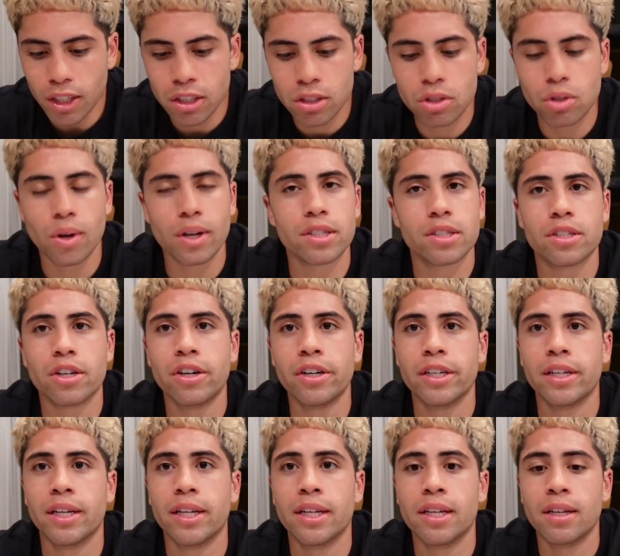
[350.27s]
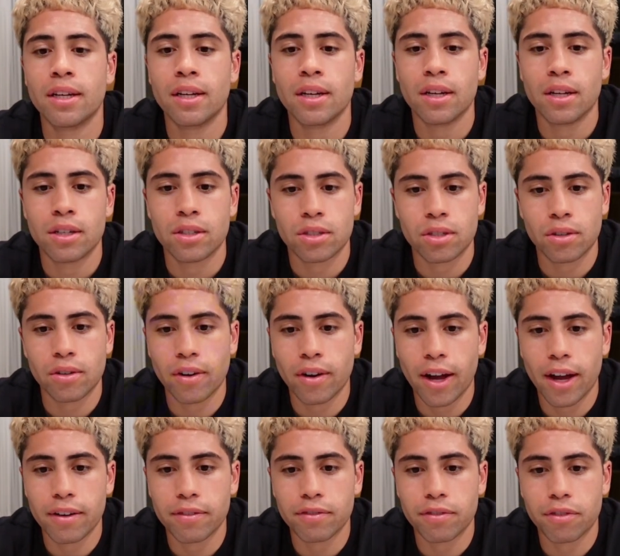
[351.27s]
So I started it.
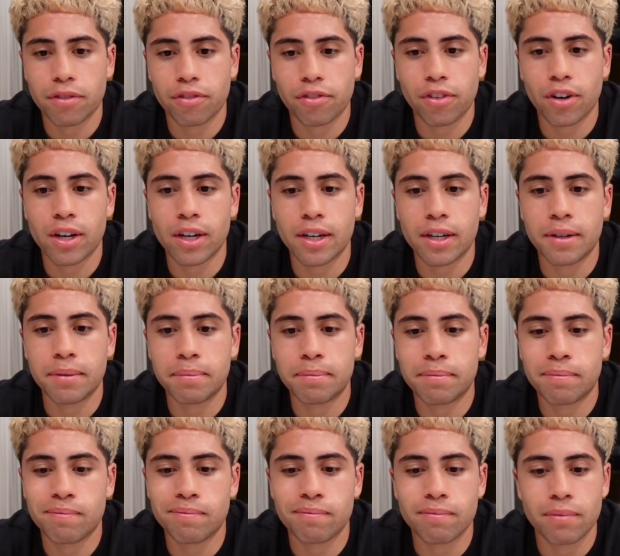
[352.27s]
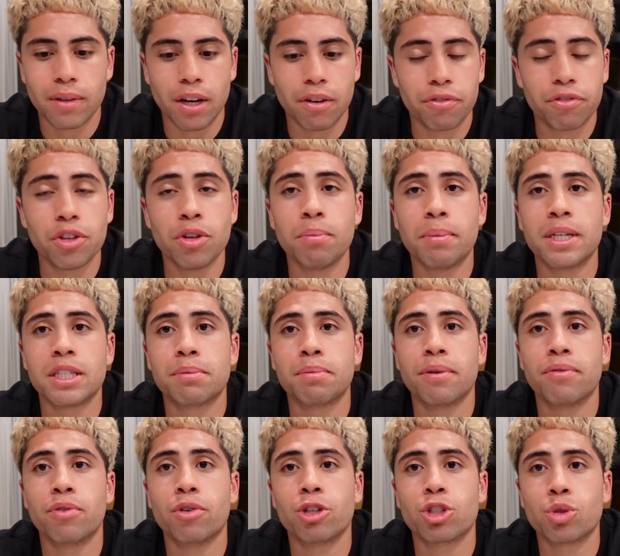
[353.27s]
So from a few months
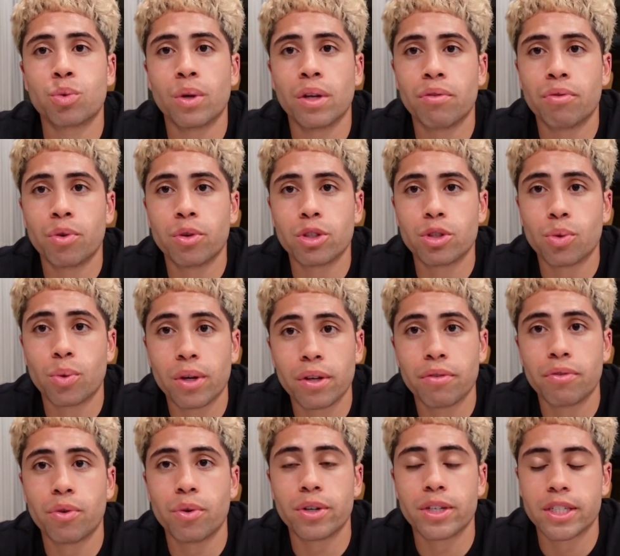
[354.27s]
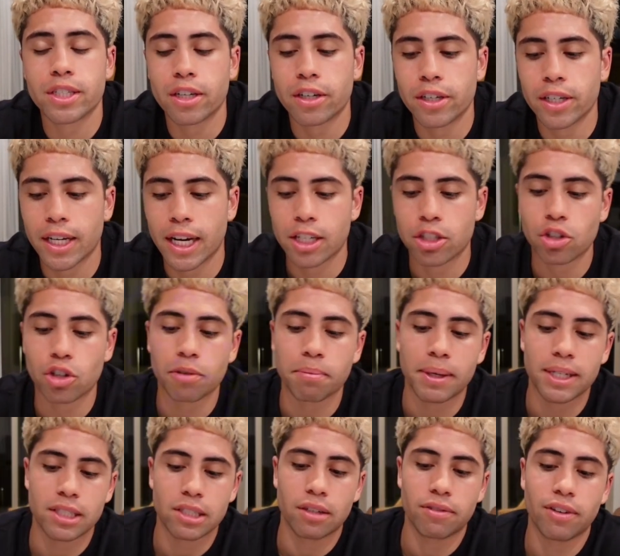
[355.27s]
before 2024 started, I told
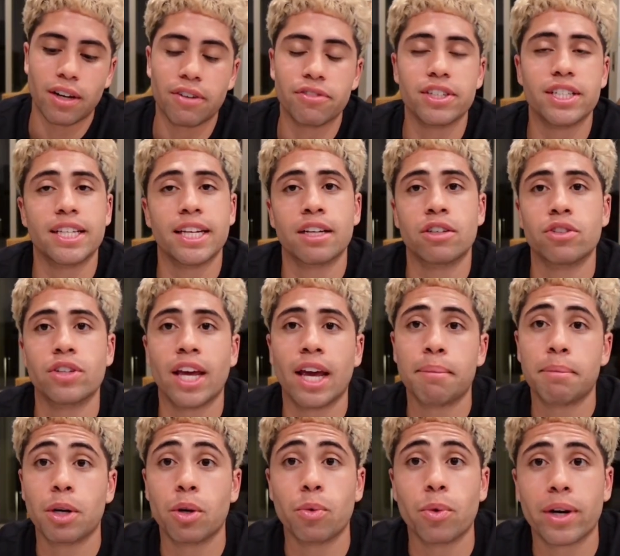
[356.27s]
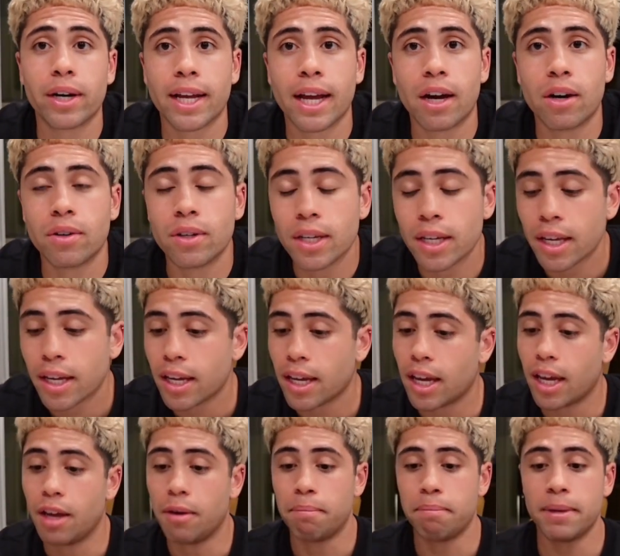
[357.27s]
myself every single day I'm gonna work out.
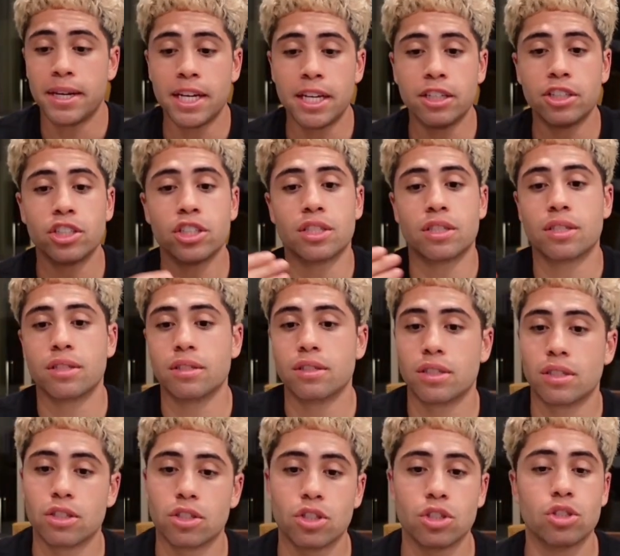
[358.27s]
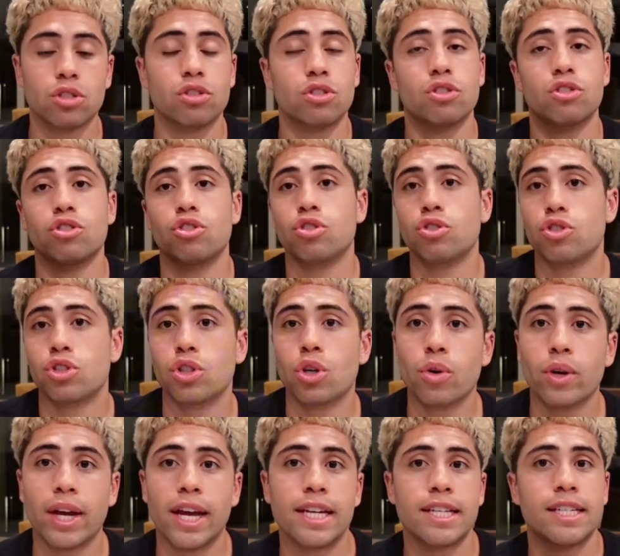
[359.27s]
And me just
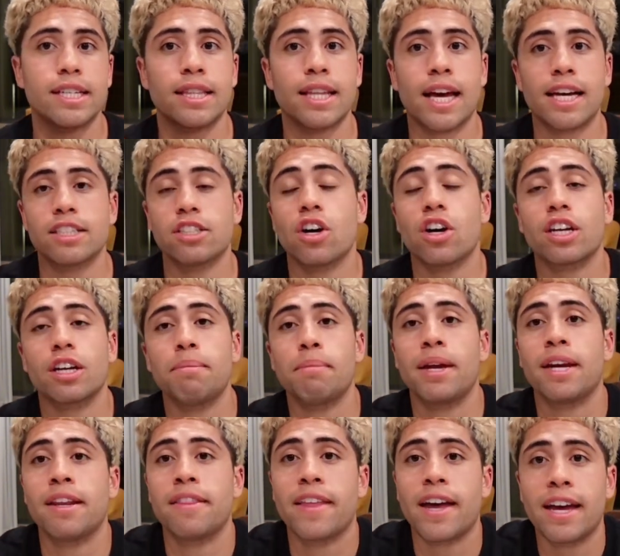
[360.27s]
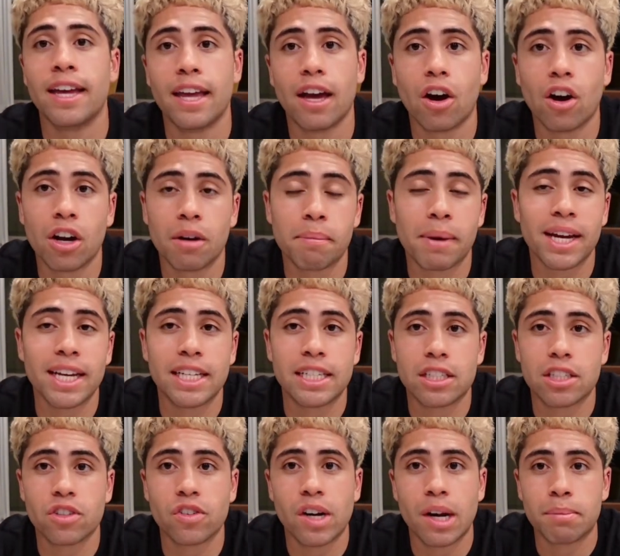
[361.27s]
showcasing that, documenting that on my
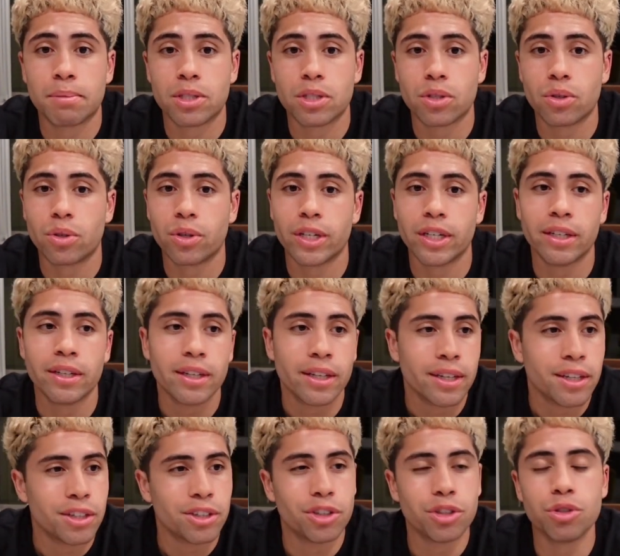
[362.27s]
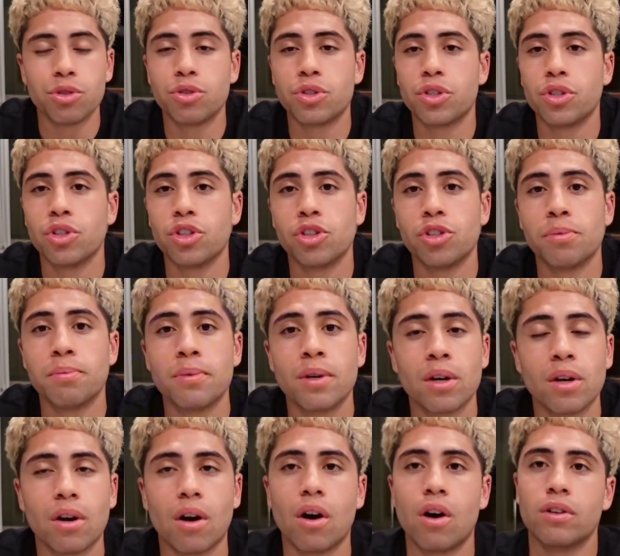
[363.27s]
Instagram story, YouTube,
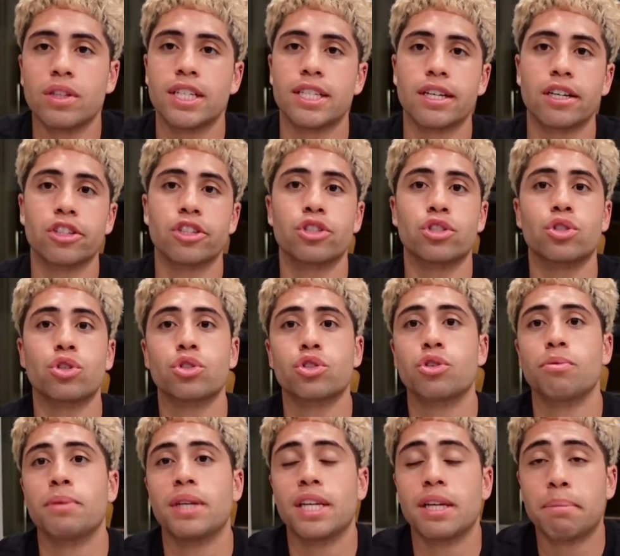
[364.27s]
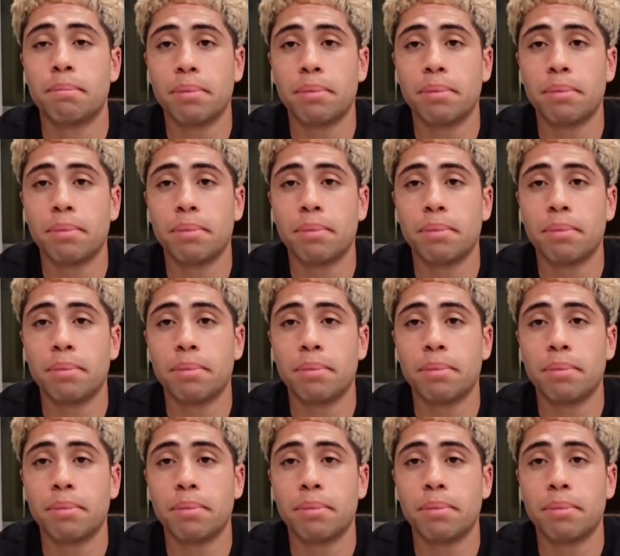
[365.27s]
all these other social media